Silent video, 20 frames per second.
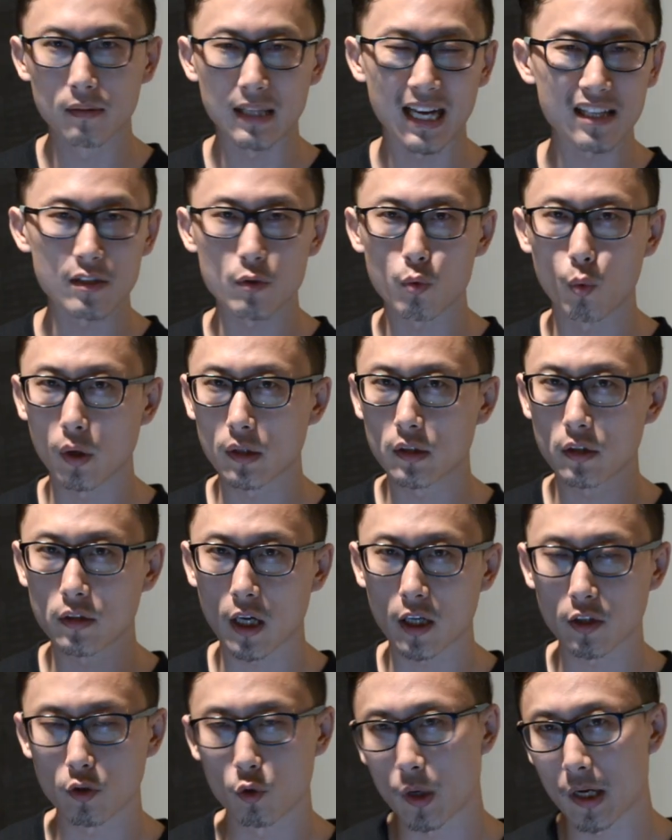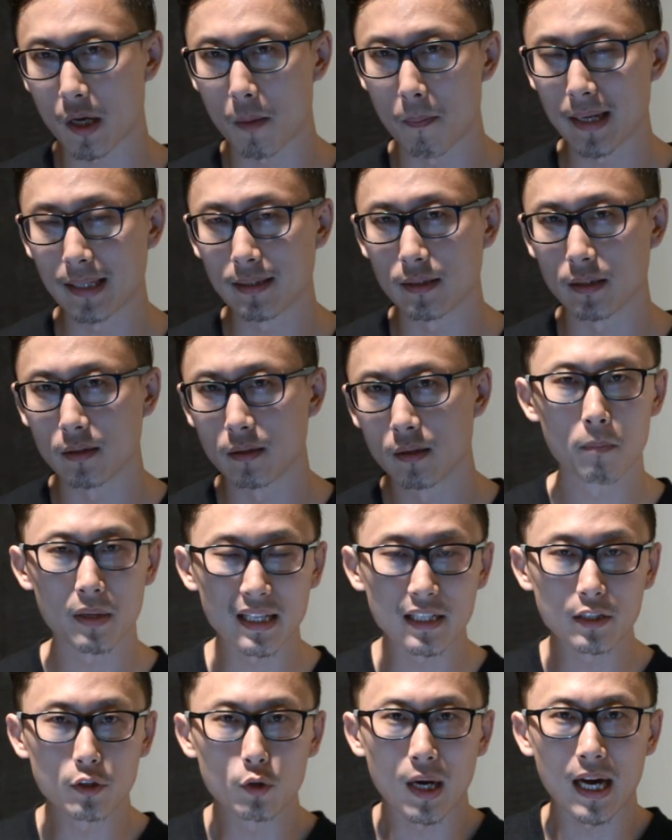That's what the doctor recommended. But
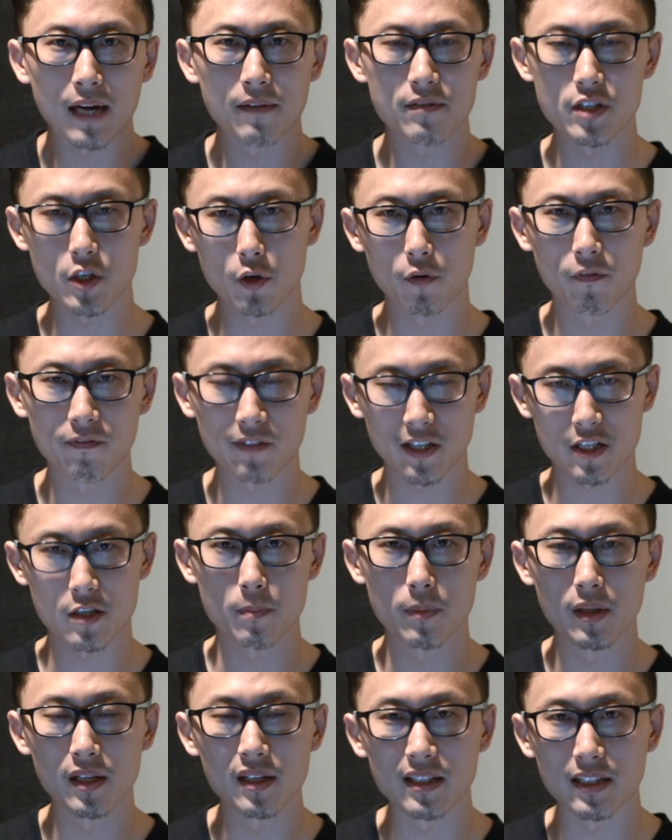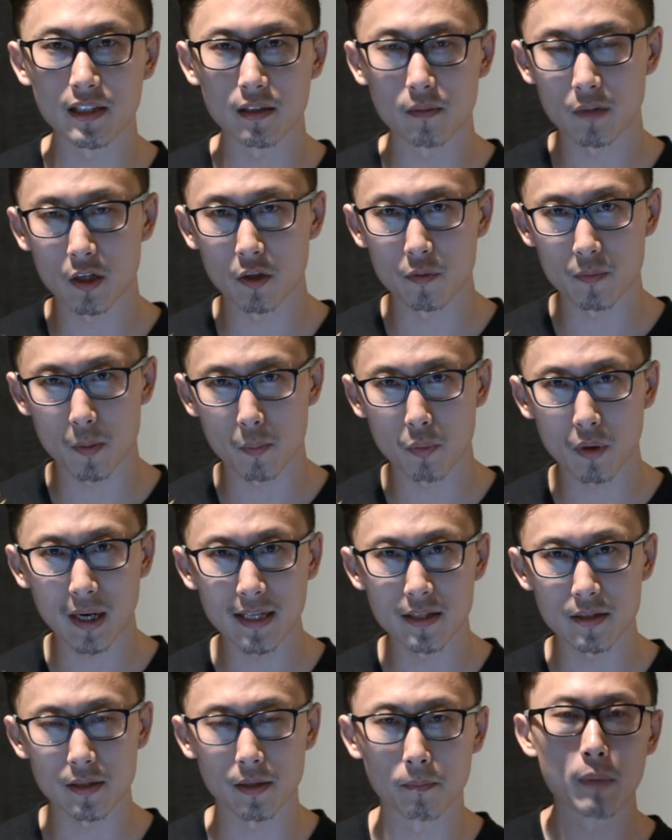then you have zero flexibility in terms of
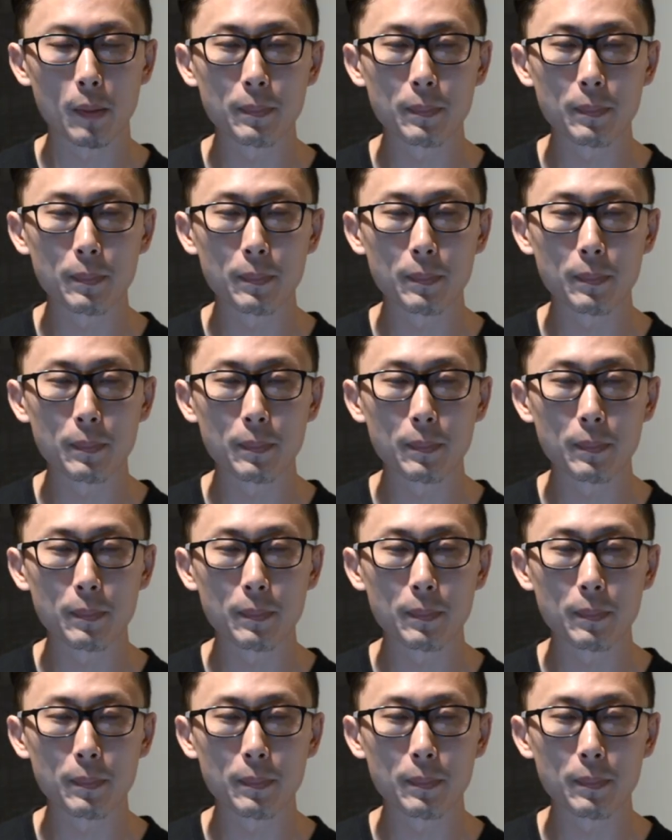pricing.